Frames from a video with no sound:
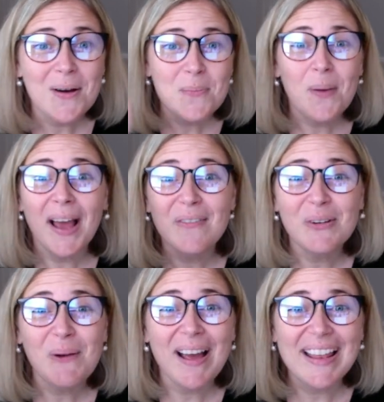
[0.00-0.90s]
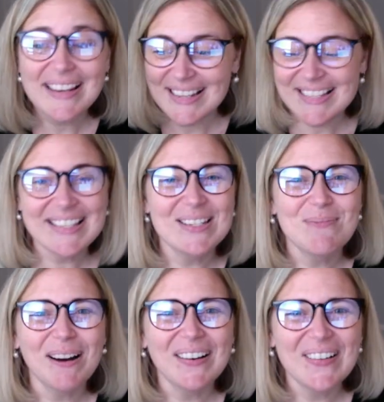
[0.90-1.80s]
Bye everyone, see you
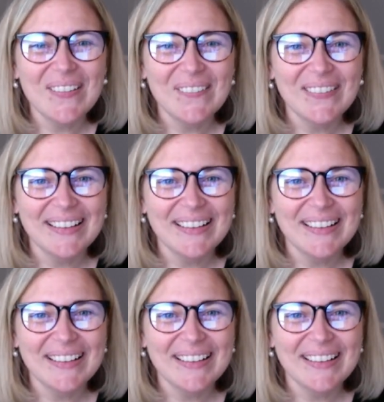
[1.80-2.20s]
tomorrow.